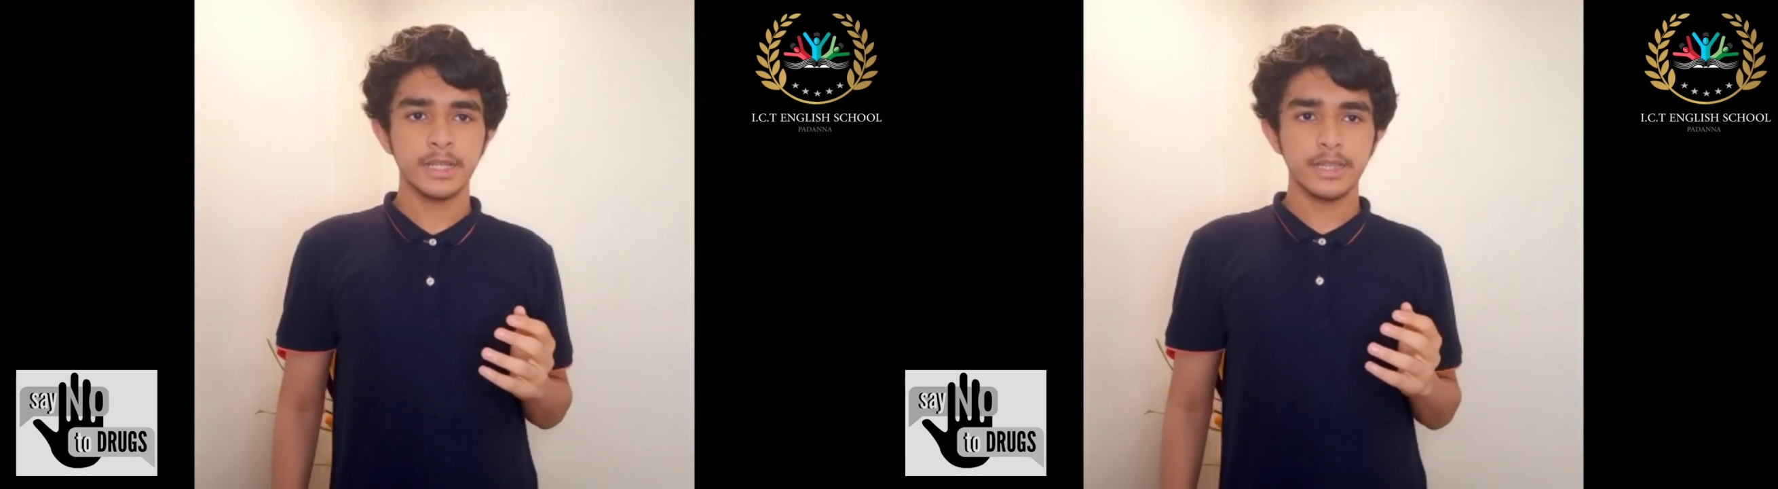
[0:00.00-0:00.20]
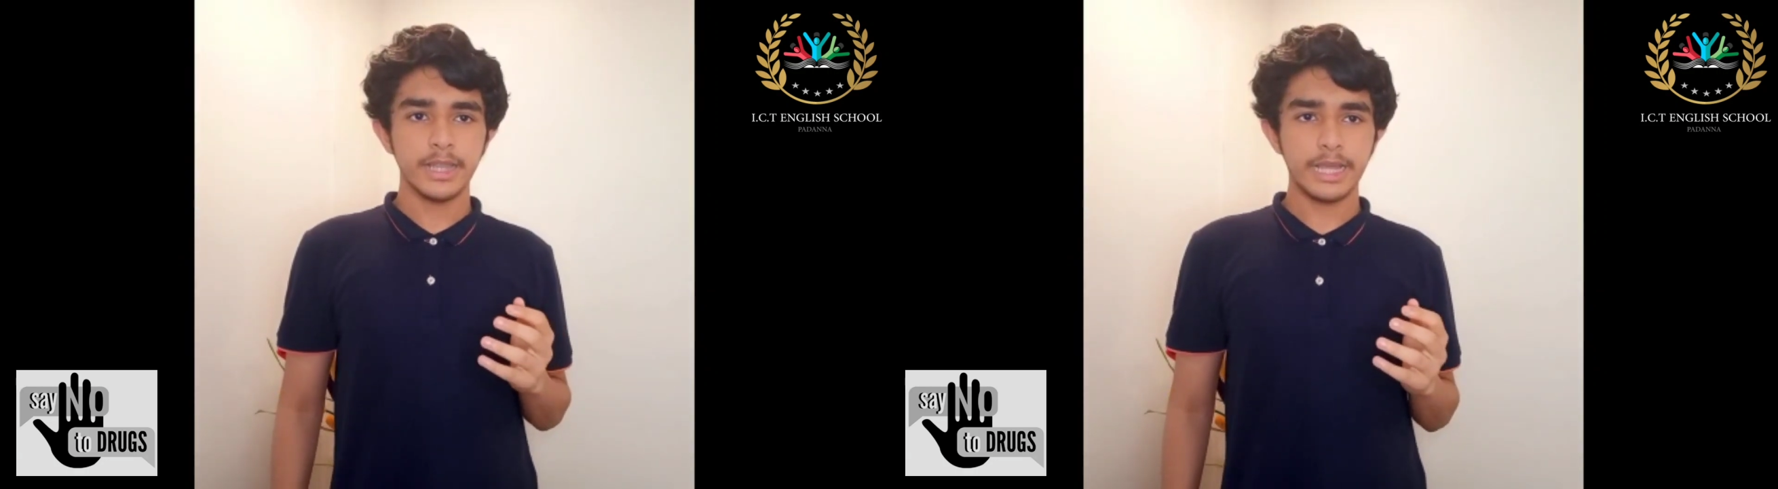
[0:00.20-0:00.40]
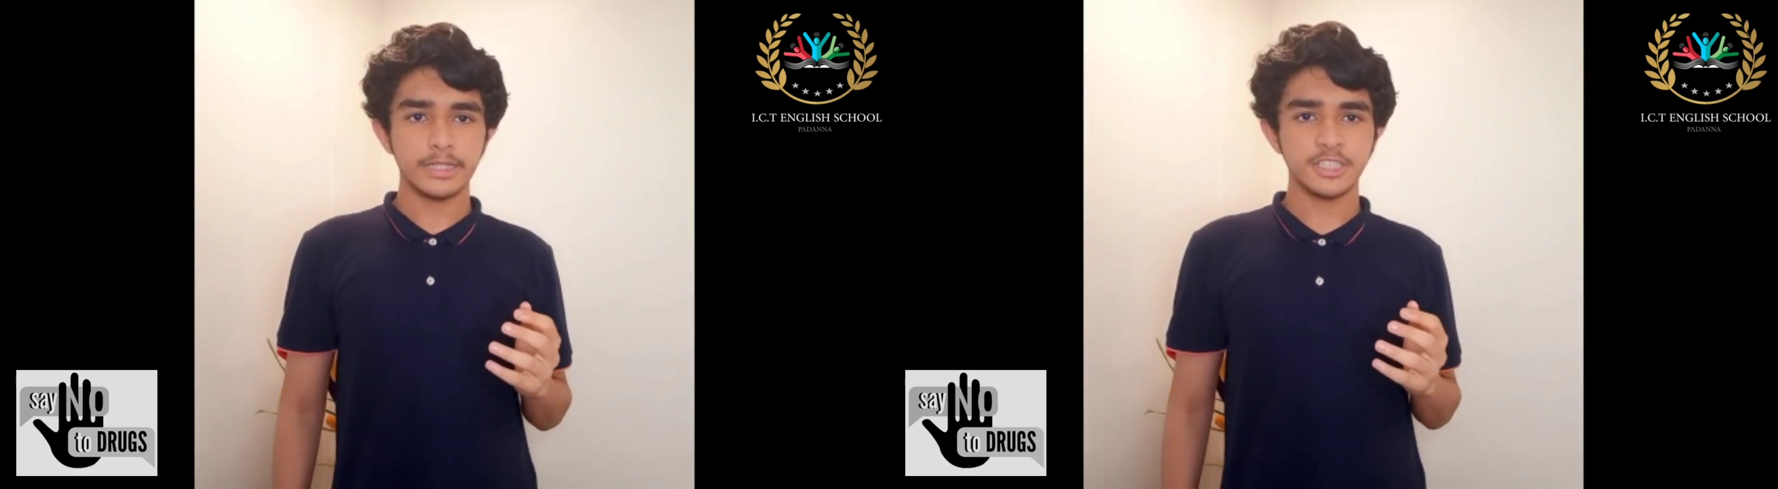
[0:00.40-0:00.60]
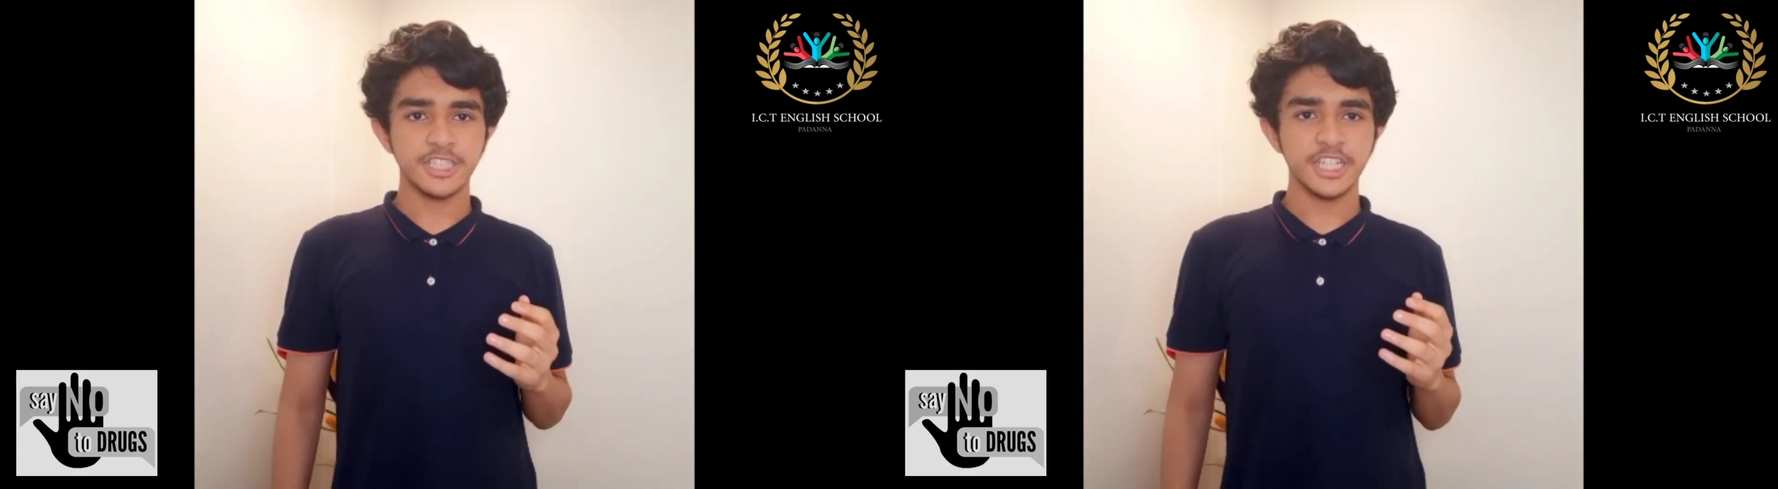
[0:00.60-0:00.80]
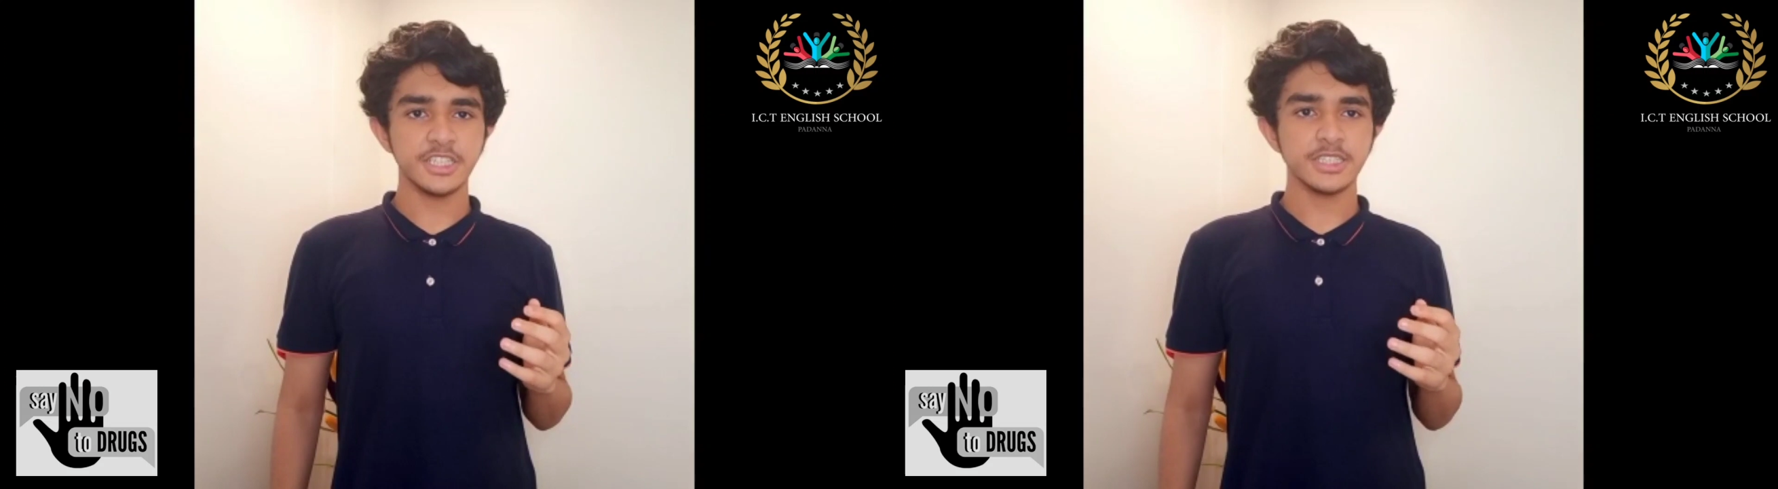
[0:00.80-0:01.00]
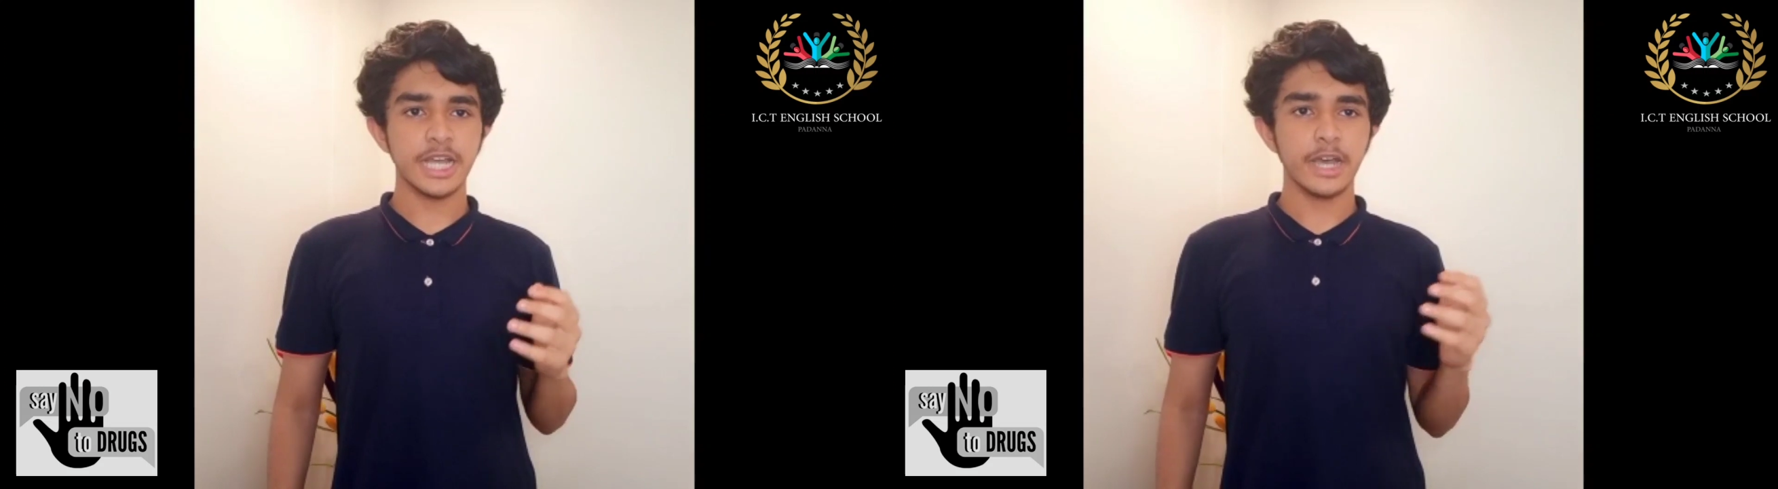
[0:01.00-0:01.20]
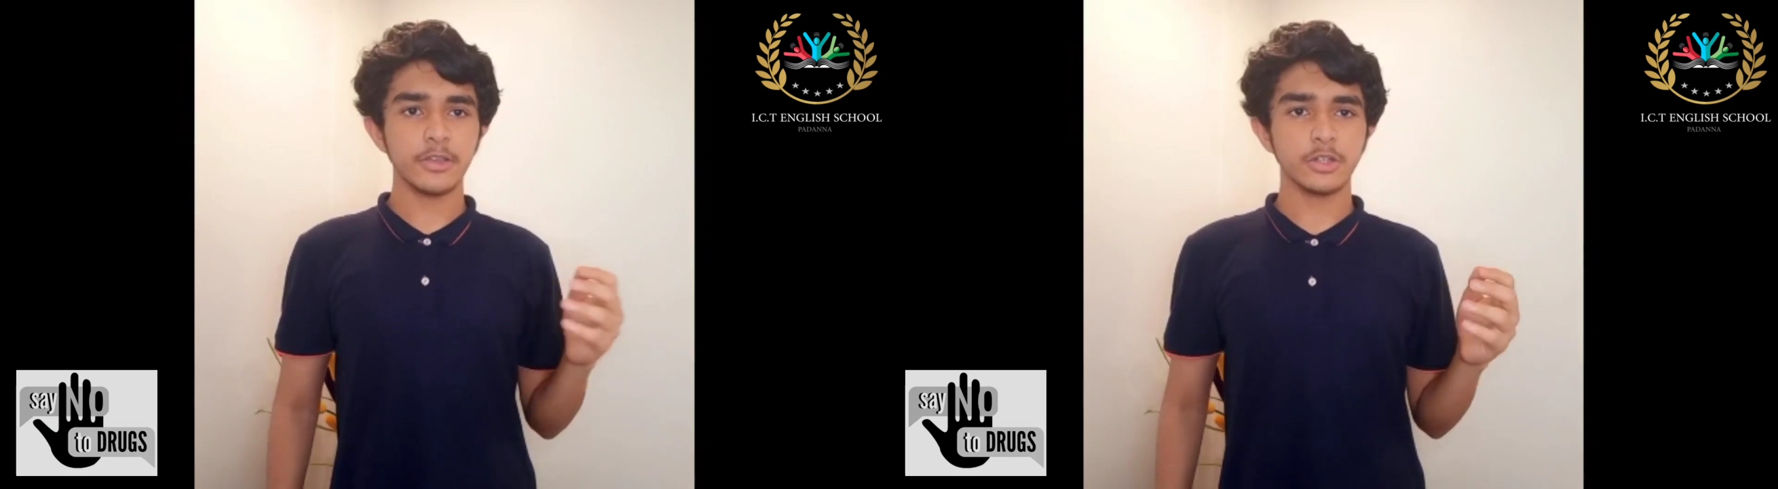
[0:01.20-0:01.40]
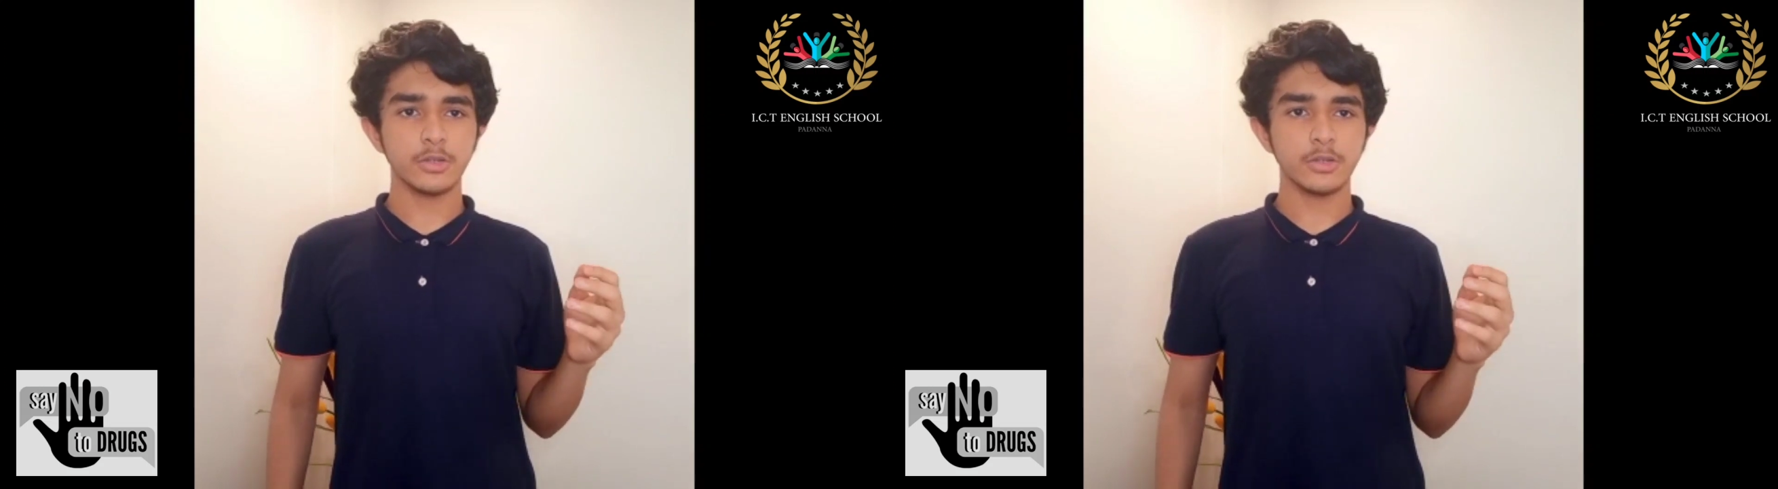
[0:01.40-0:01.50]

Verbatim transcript: that changes how your